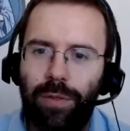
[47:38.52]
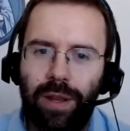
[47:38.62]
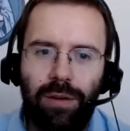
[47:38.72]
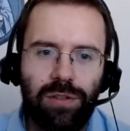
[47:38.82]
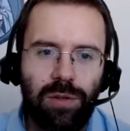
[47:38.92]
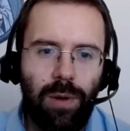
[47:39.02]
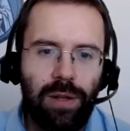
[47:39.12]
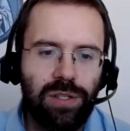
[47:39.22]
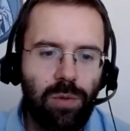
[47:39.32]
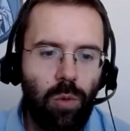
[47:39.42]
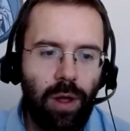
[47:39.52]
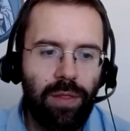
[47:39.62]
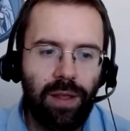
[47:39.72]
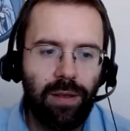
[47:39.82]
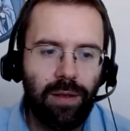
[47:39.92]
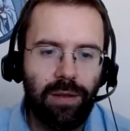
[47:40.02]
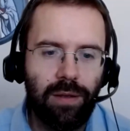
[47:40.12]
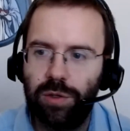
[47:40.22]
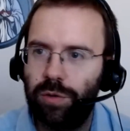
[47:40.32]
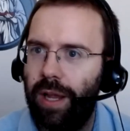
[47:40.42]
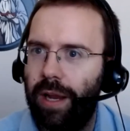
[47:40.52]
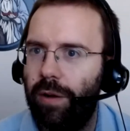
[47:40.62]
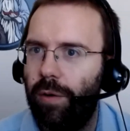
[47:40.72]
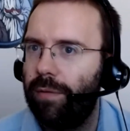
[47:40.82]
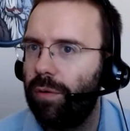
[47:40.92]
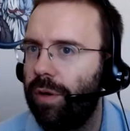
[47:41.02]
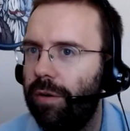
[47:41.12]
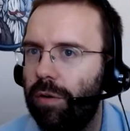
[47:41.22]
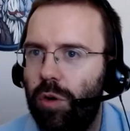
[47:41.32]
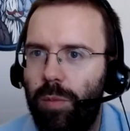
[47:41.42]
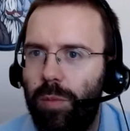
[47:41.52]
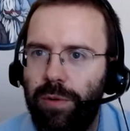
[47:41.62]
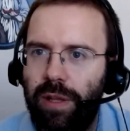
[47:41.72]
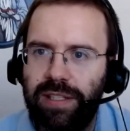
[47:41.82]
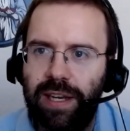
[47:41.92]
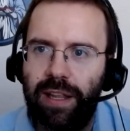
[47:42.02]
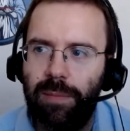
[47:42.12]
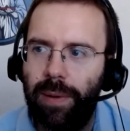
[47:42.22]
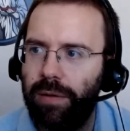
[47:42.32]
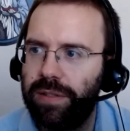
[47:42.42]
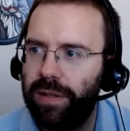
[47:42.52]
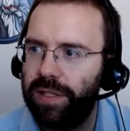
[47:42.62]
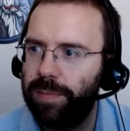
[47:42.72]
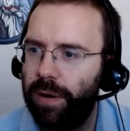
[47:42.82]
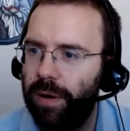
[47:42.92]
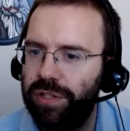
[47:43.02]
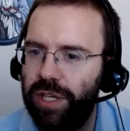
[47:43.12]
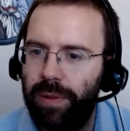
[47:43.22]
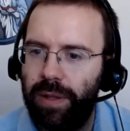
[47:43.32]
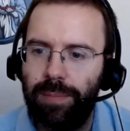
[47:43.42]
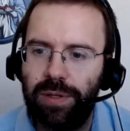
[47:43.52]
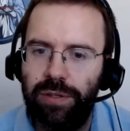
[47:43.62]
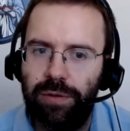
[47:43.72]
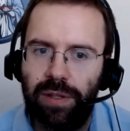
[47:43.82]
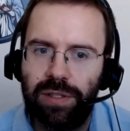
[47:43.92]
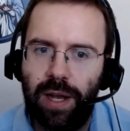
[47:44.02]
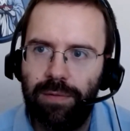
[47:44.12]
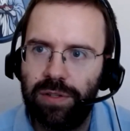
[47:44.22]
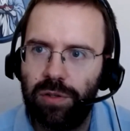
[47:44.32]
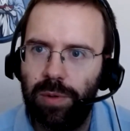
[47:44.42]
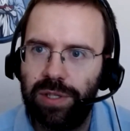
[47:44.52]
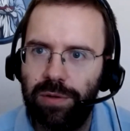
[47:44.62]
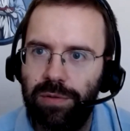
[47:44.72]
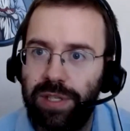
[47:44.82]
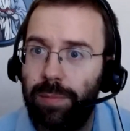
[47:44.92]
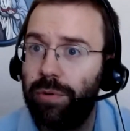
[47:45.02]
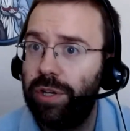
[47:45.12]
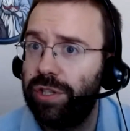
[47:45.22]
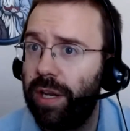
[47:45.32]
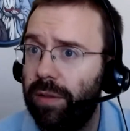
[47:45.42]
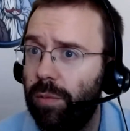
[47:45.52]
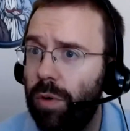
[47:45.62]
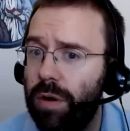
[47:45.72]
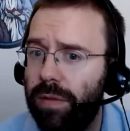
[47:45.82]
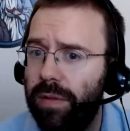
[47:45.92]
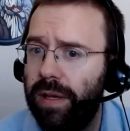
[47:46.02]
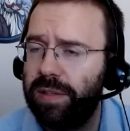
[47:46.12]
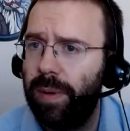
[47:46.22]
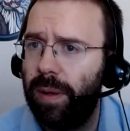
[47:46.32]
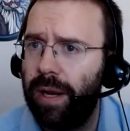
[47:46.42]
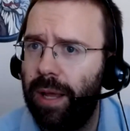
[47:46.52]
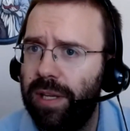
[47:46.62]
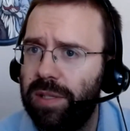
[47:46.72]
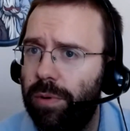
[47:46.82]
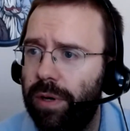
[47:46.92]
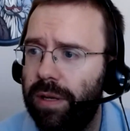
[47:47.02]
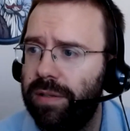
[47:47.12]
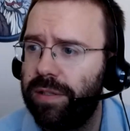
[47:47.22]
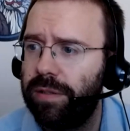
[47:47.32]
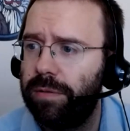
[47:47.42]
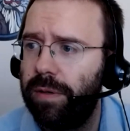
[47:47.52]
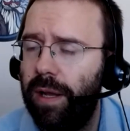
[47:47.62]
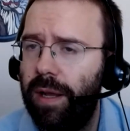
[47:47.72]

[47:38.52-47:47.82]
Thank you so much. Well, I think certainly I know everyone here at Kolbe is really excited about this partnership and the opportunity this offers to Kolbe students, and appreciate the work that Belmont Abbey has put into